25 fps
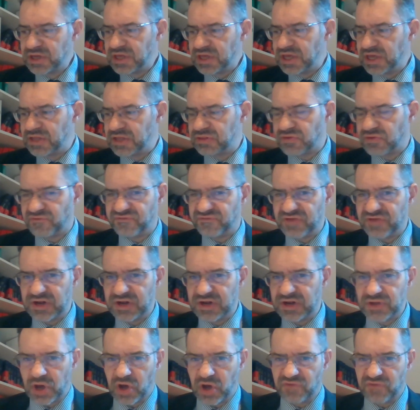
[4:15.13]
in the
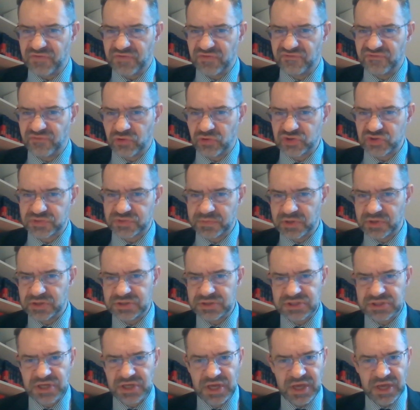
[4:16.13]
field of
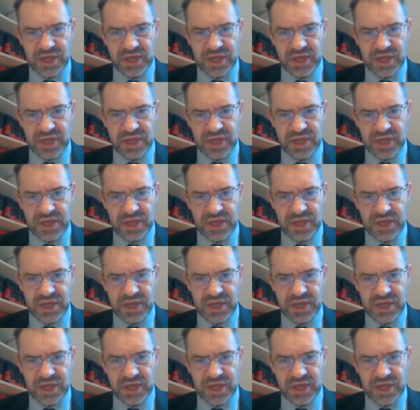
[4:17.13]
enforcement